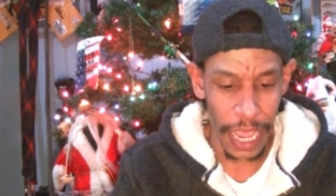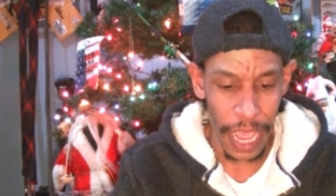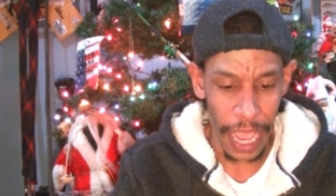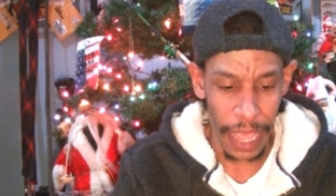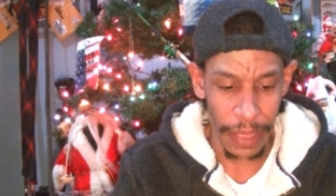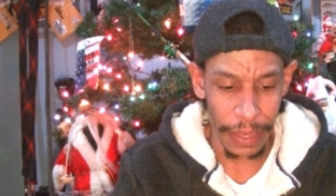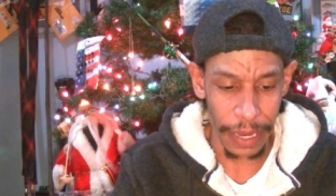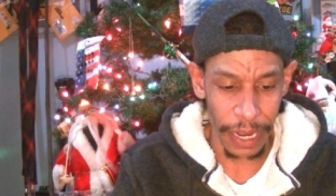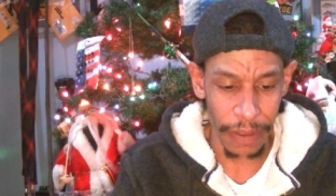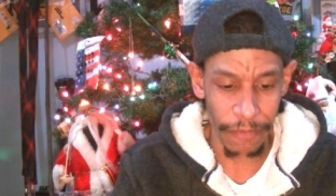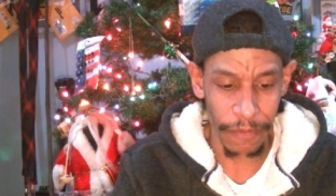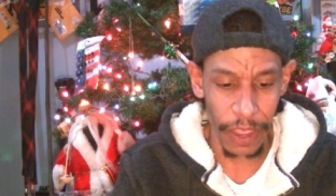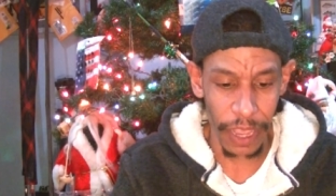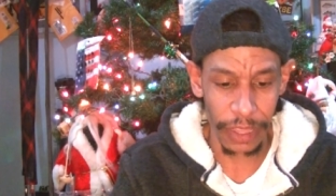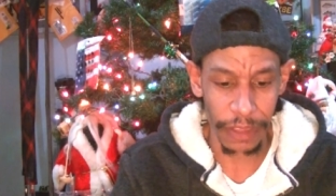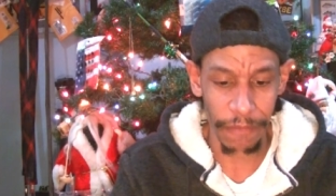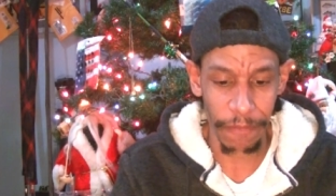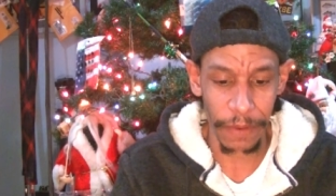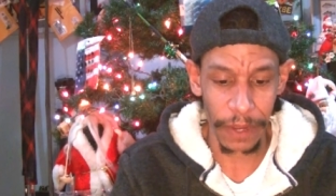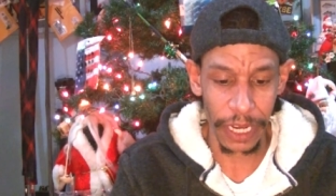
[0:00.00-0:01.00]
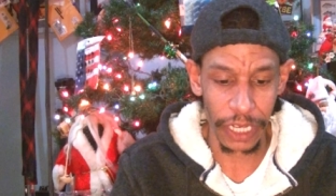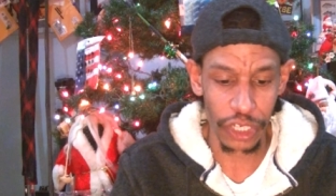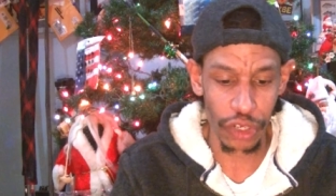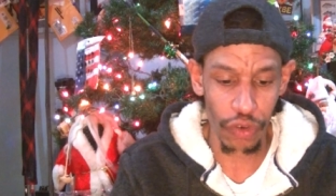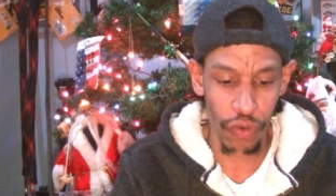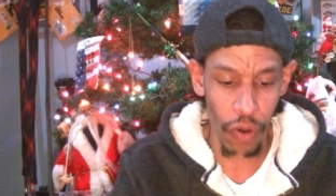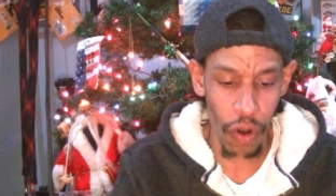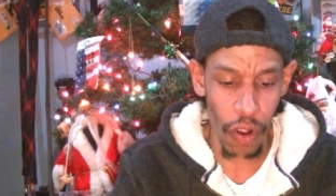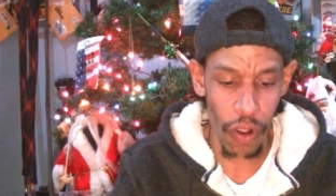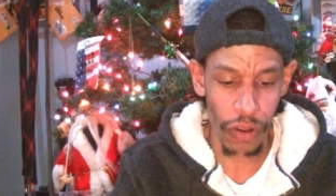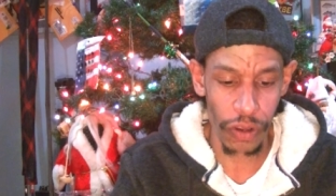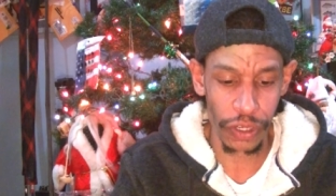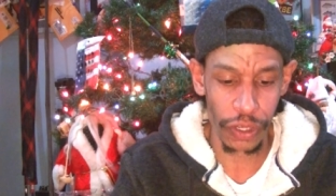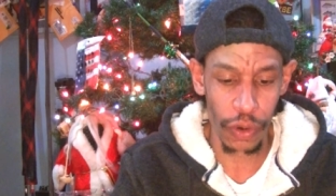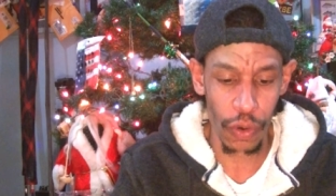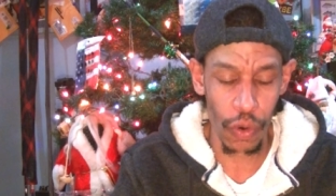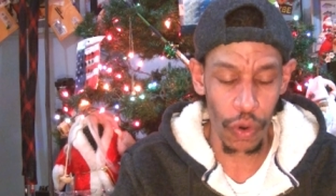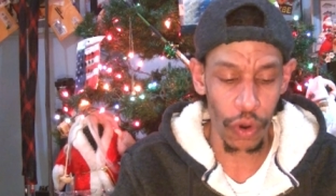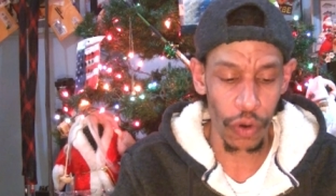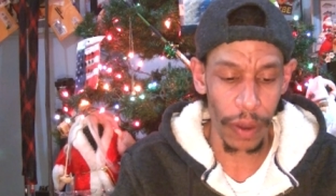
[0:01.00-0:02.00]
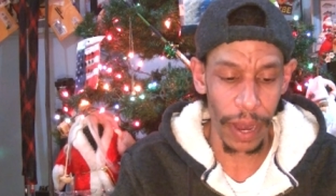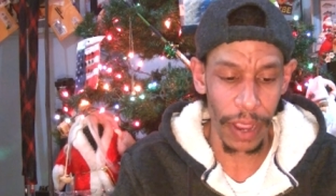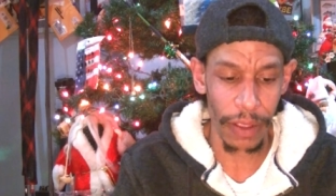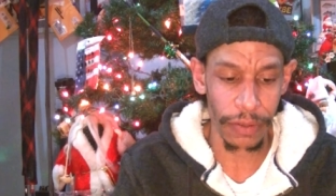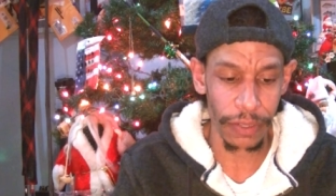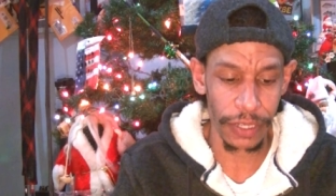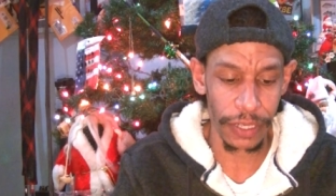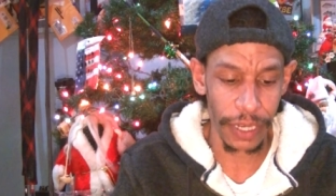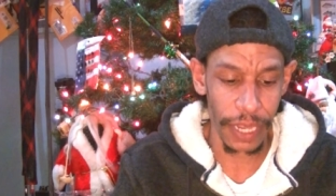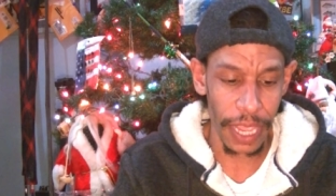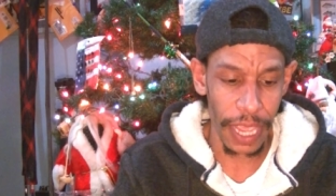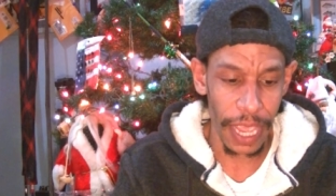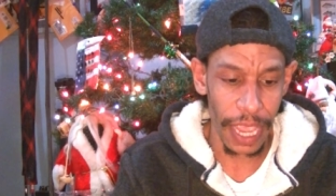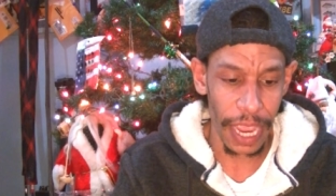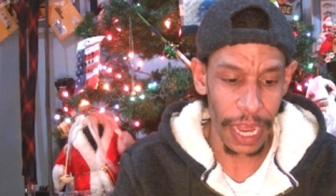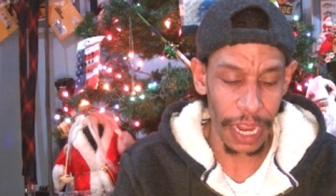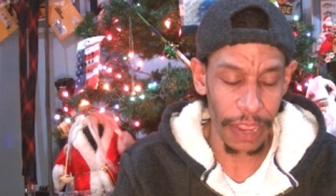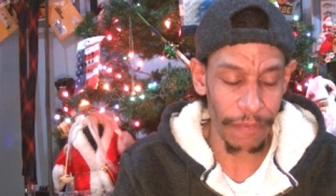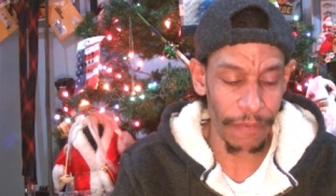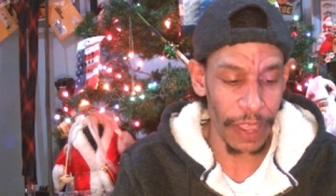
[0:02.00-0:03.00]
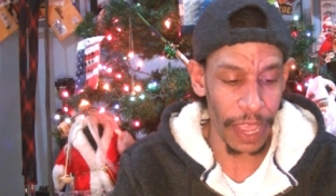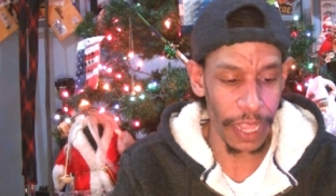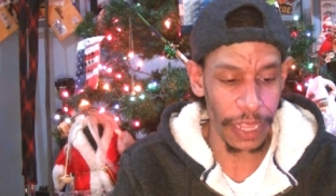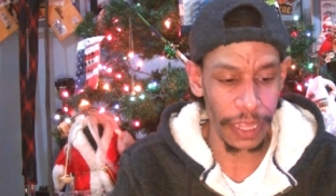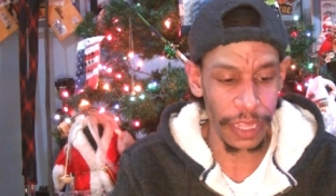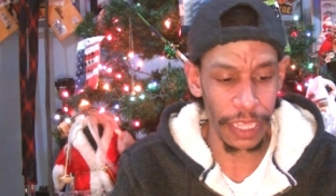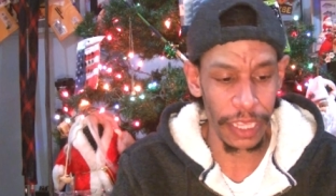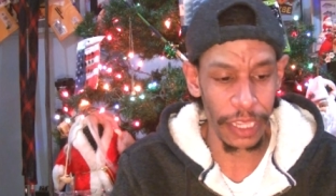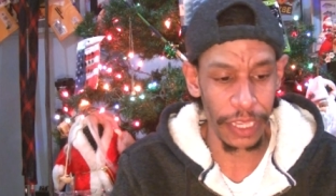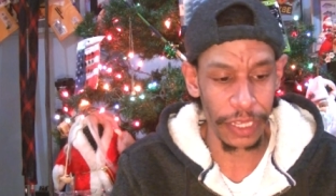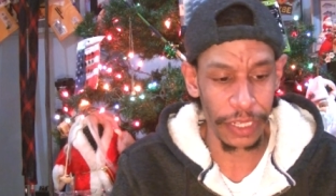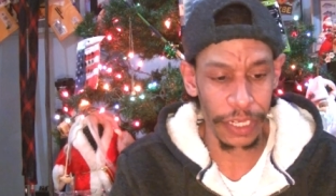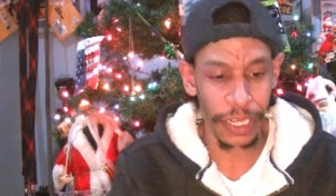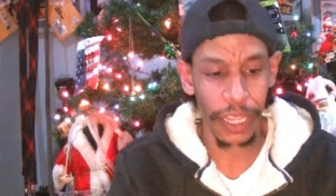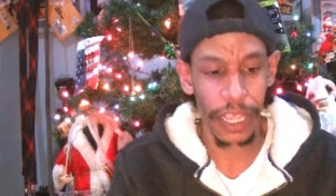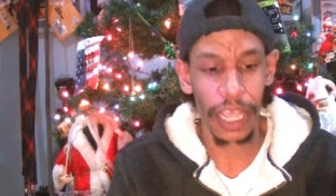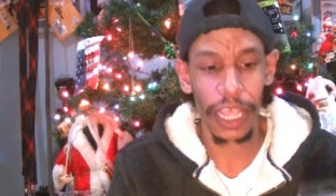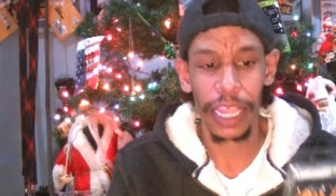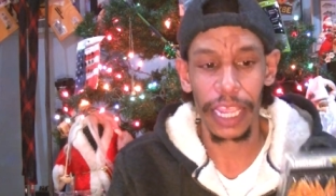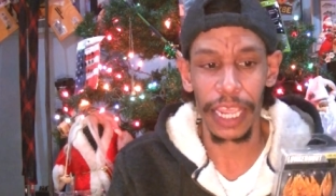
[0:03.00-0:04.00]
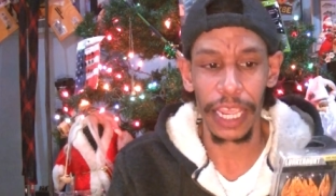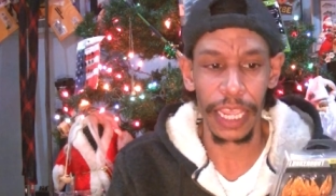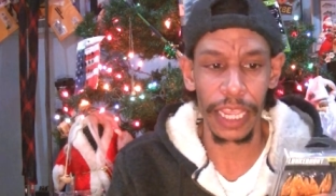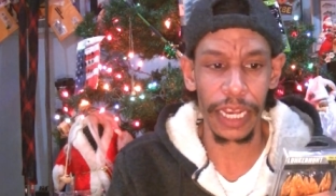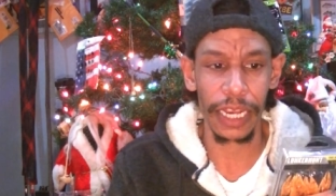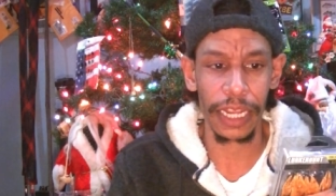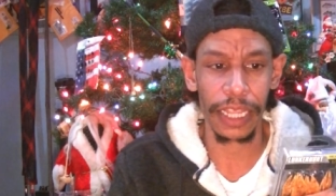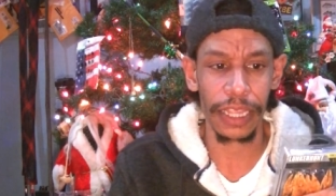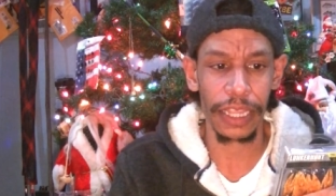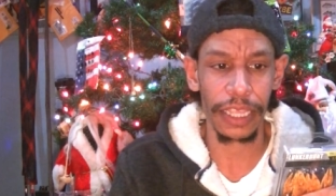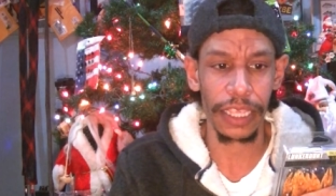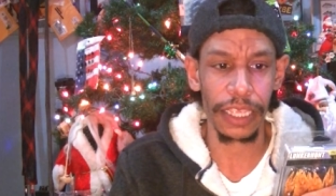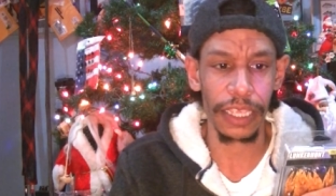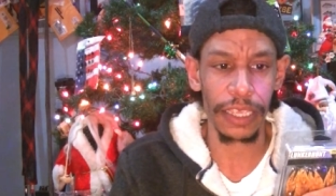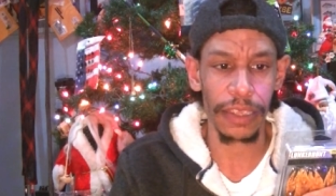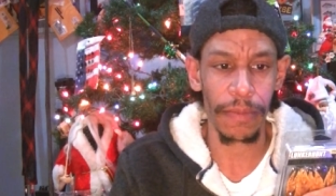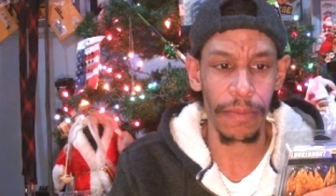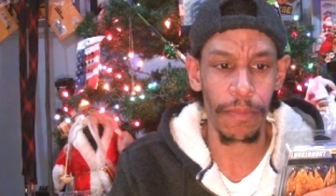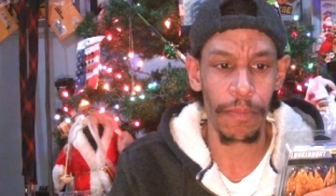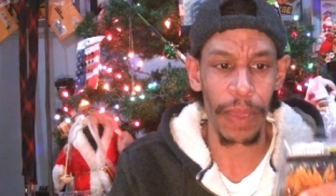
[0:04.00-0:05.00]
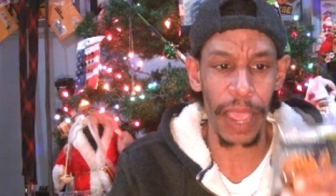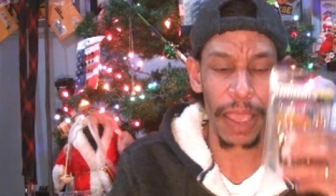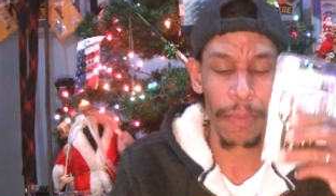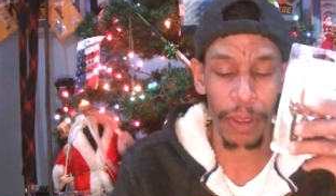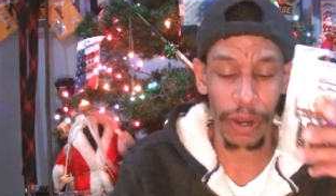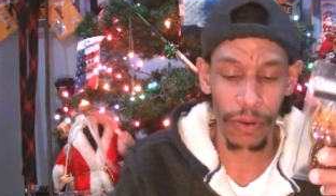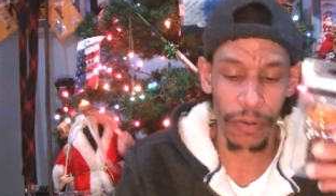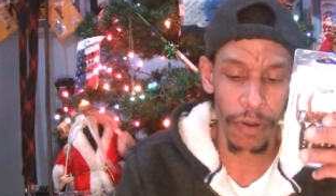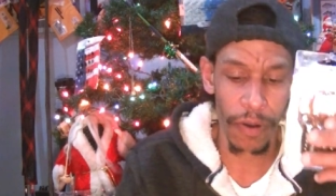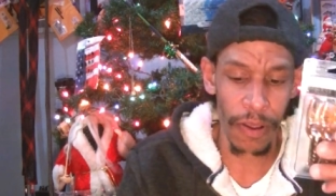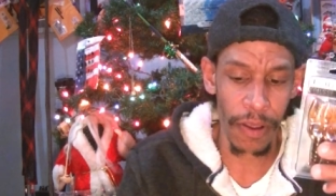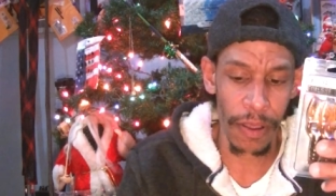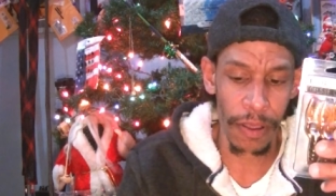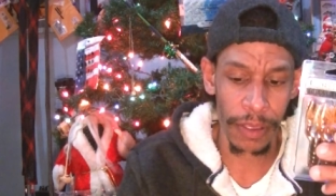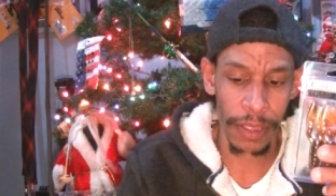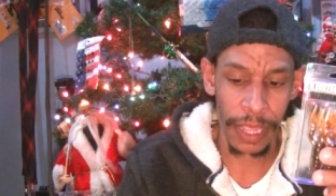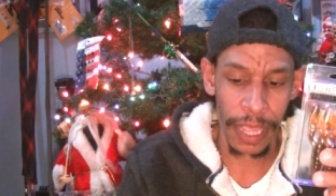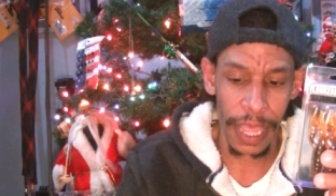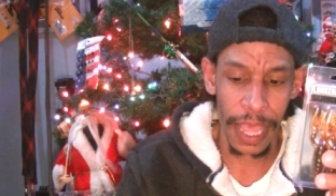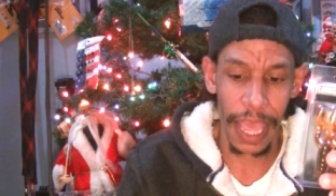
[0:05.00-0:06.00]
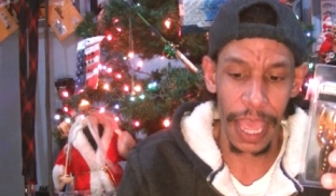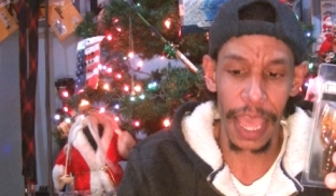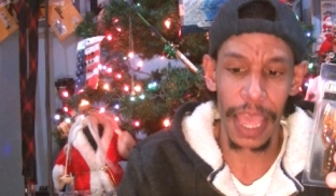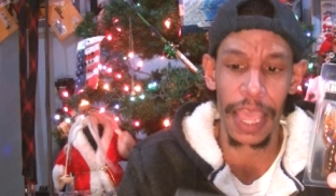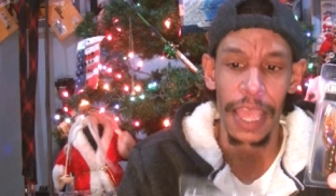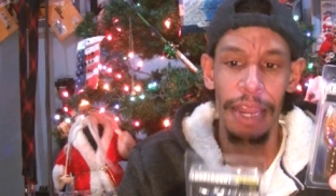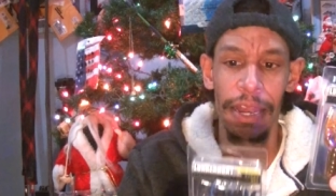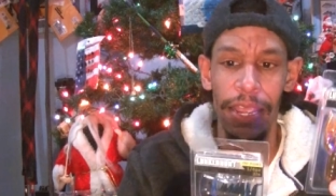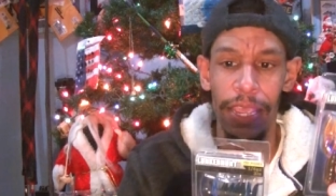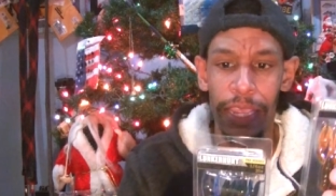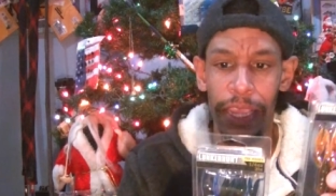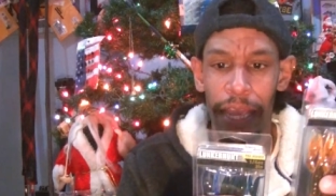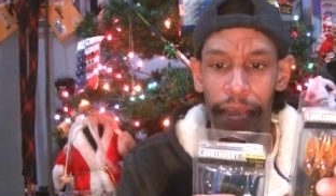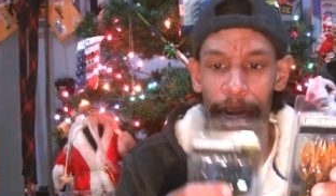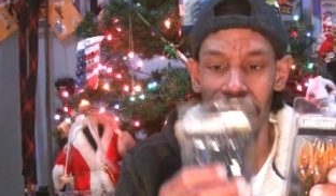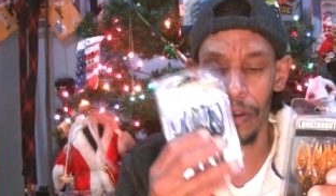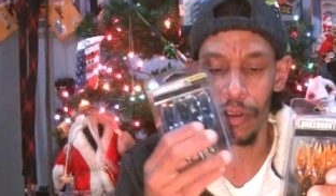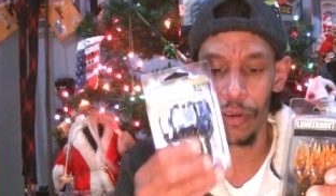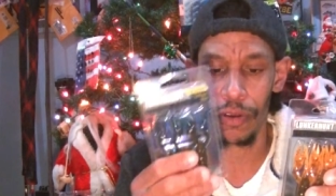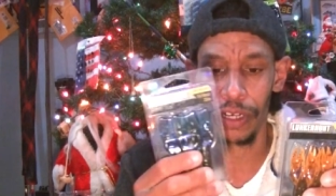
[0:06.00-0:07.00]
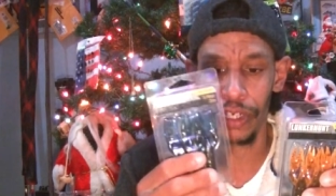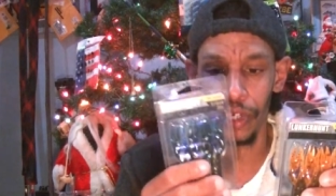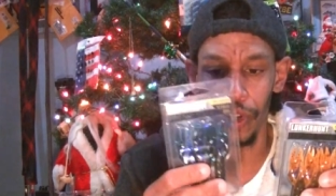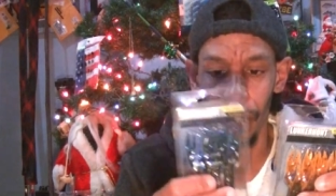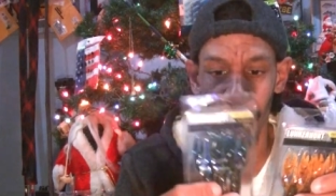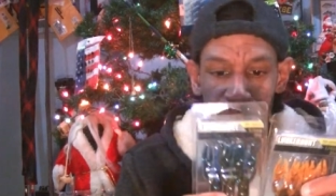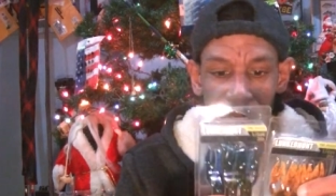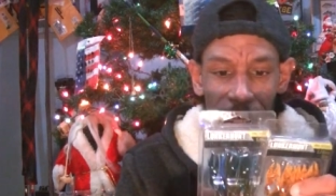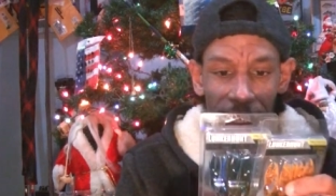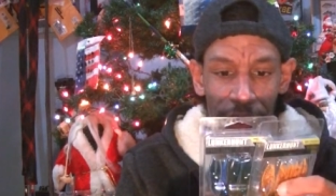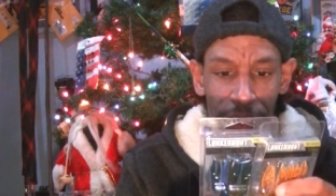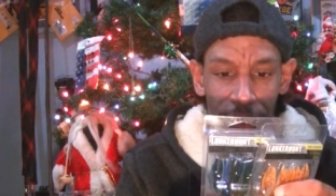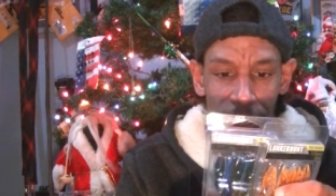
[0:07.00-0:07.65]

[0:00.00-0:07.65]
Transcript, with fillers: And then I've got the finesse craws, quarter ounce, and I've got these in the Bama Craw and again in Okeechobee.